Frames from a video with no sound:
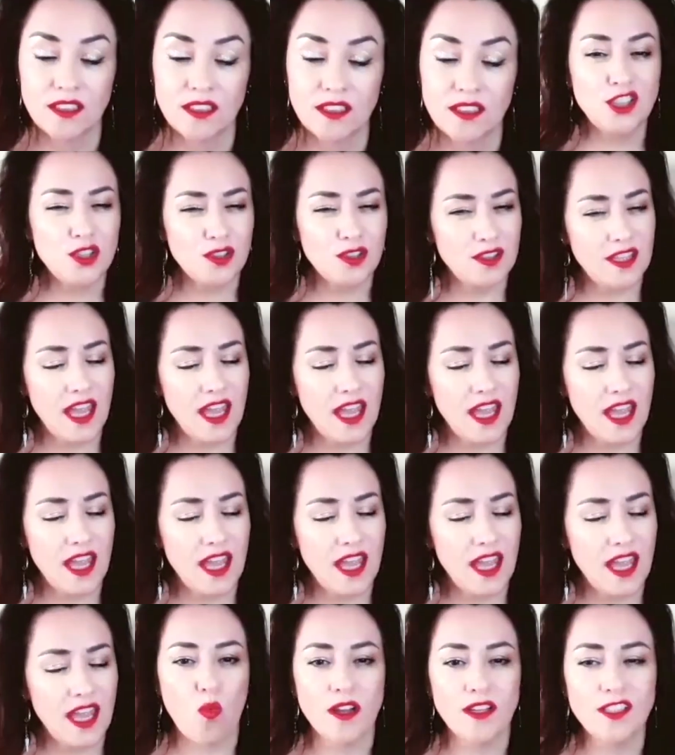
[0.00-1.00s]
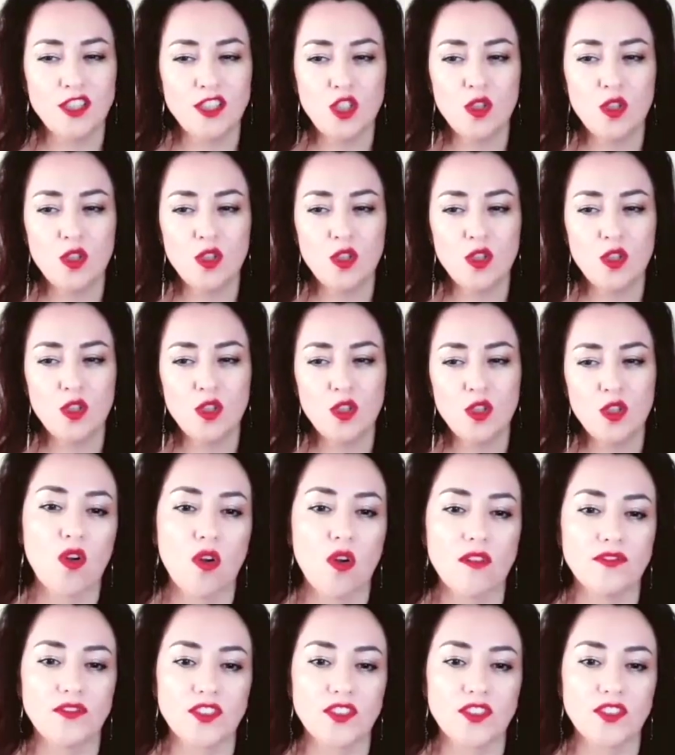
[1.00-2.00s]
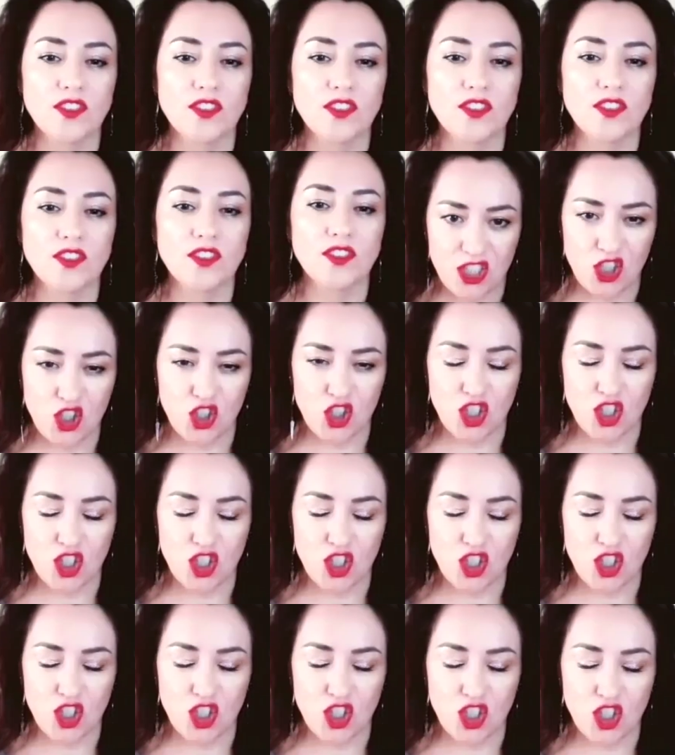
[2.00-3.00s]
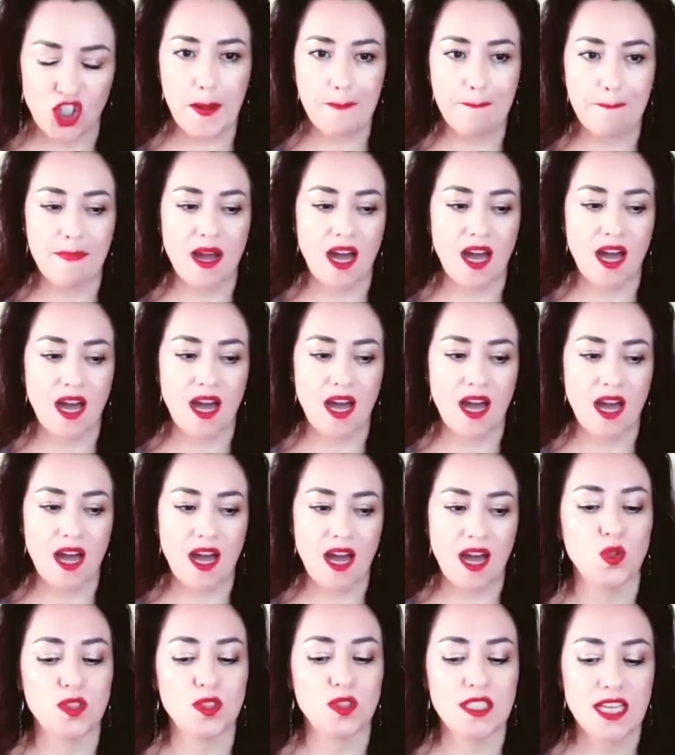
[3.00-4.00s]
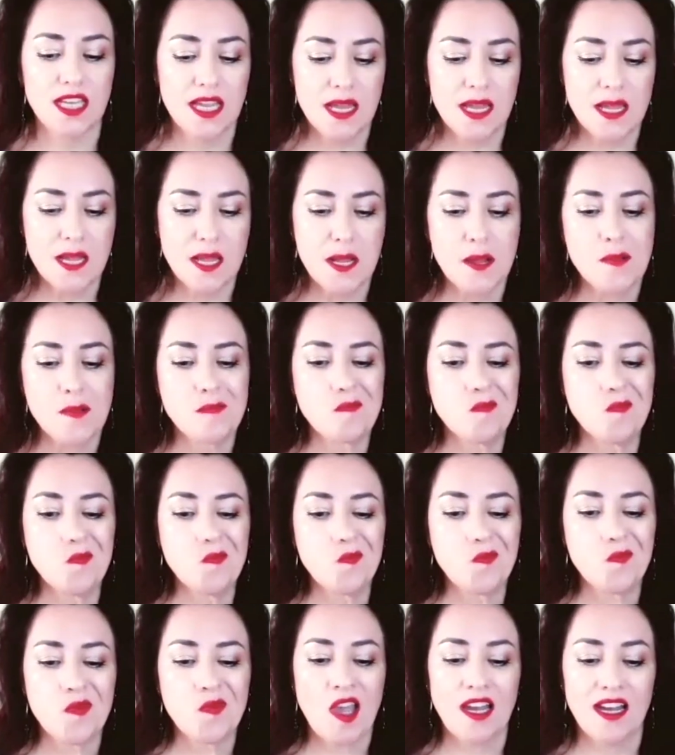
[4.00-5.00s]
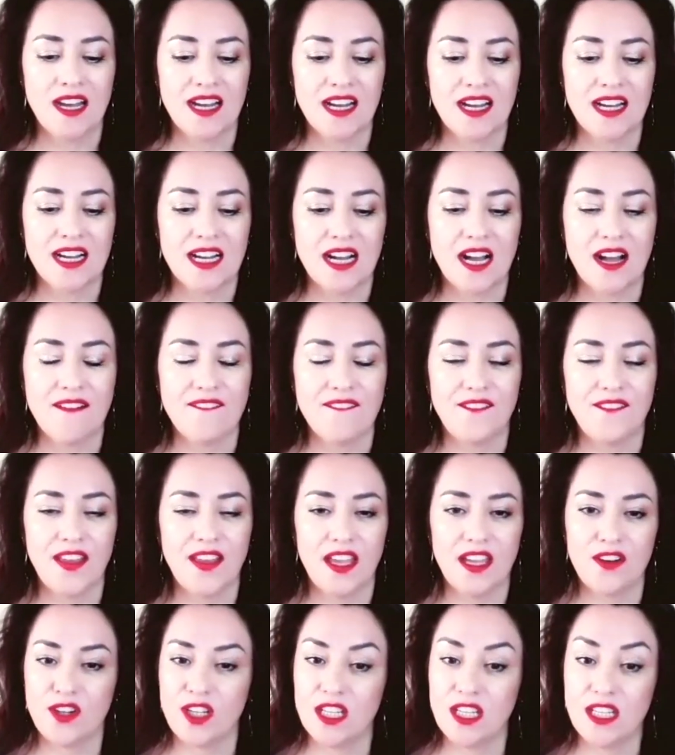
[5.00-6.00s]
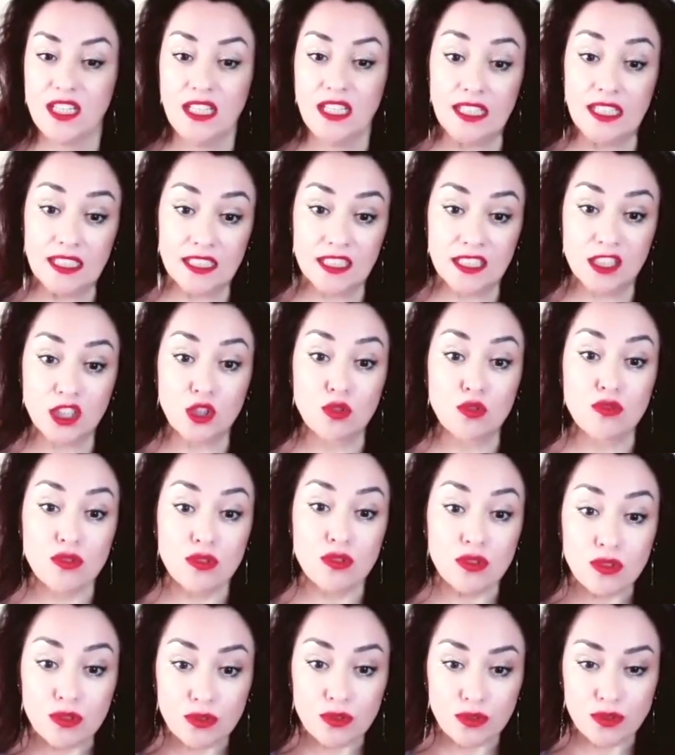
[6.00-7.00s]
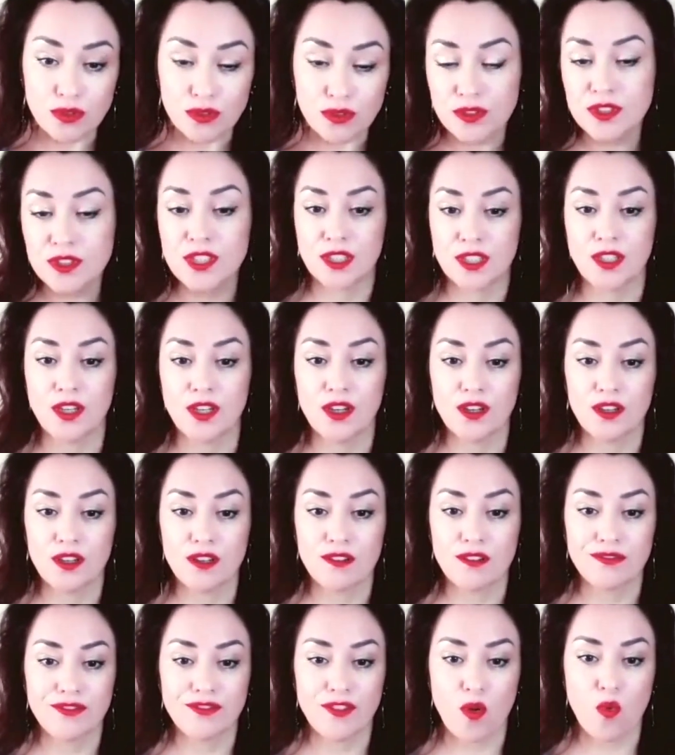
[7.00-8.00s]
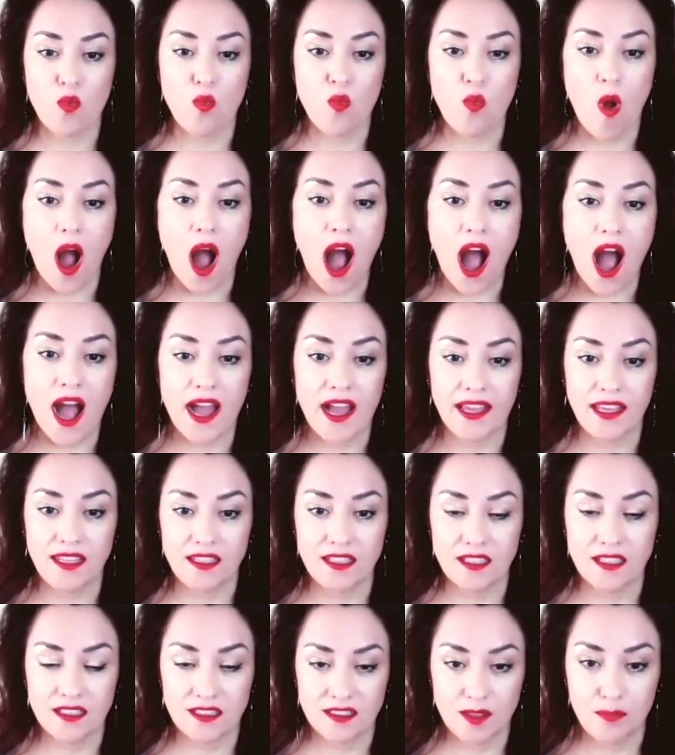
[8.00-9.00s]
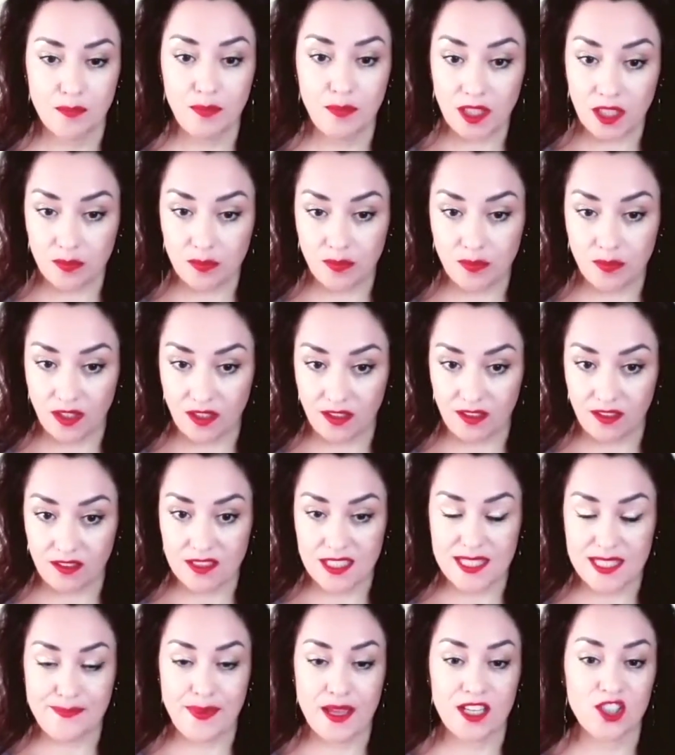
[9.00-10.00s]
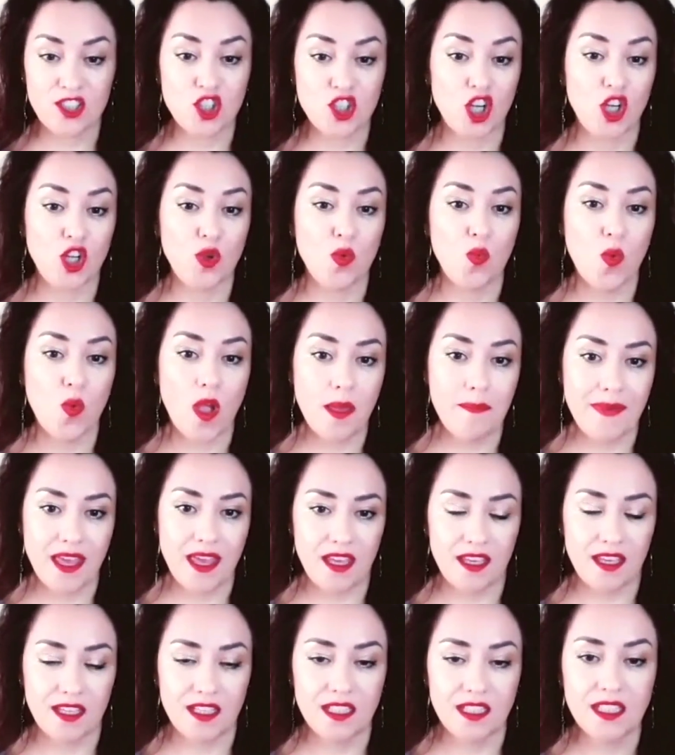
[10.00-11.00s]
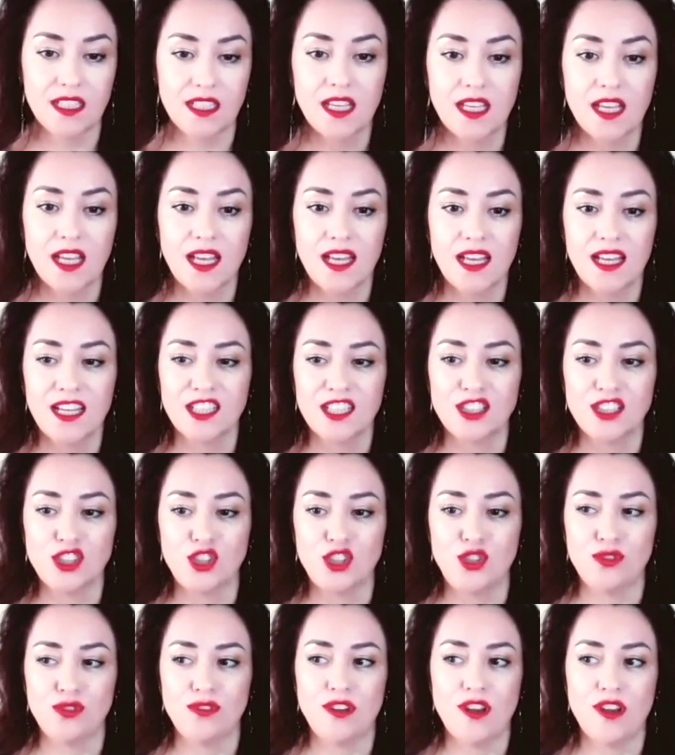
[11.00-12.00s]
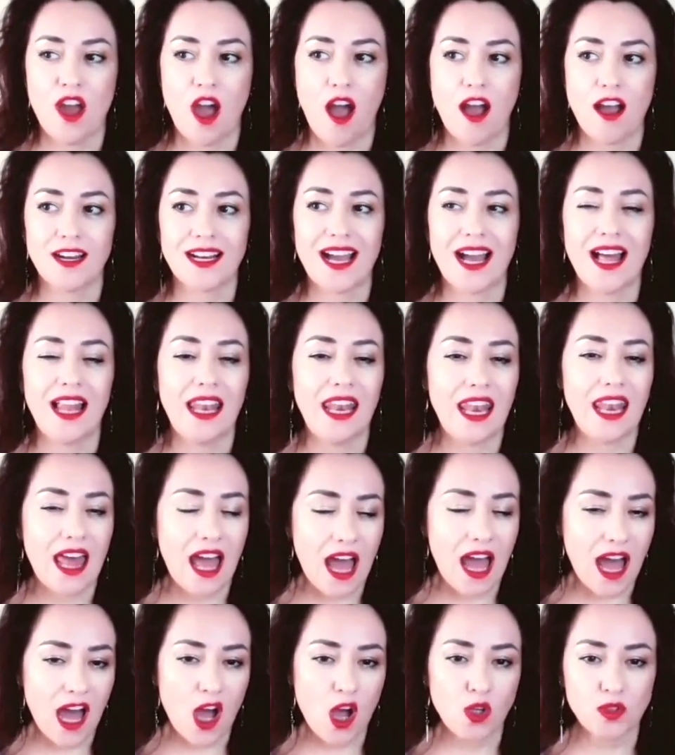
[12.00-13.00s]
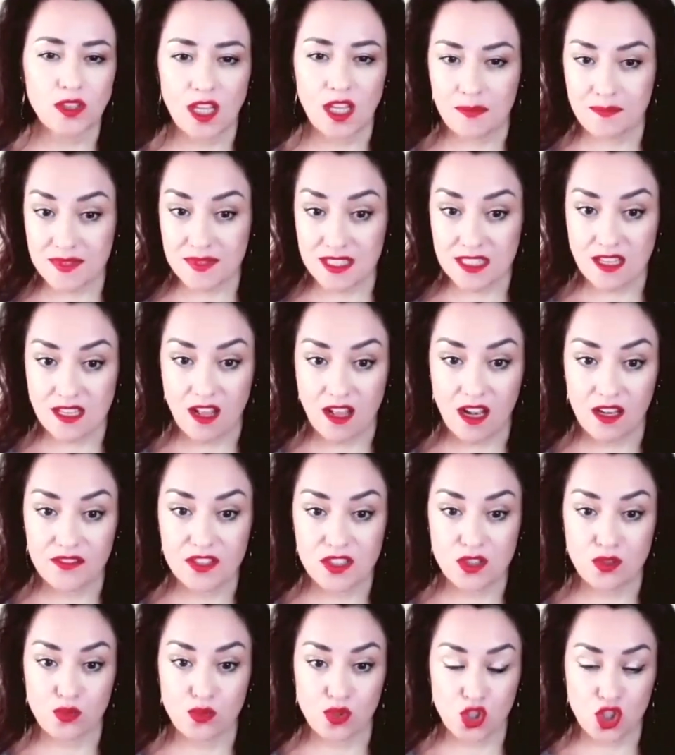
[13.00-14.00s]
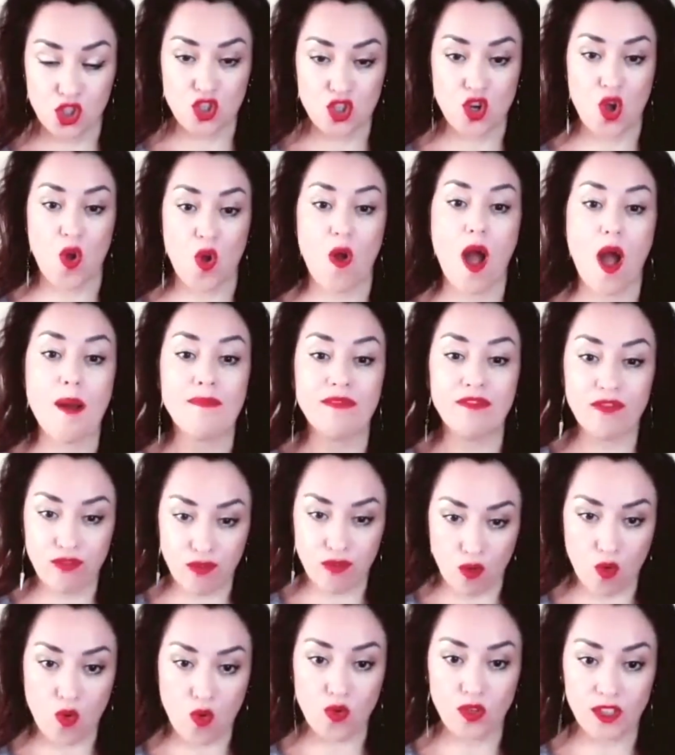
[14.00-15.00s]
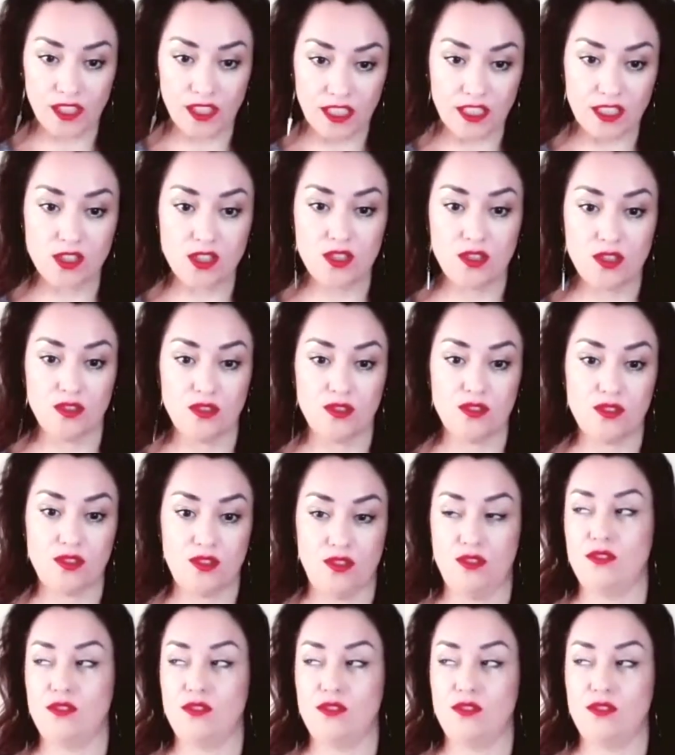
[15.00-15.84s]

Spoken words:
And today I want to have a conversation about a very hidden root of why people, especially women, do not allow themselves to show up fully, to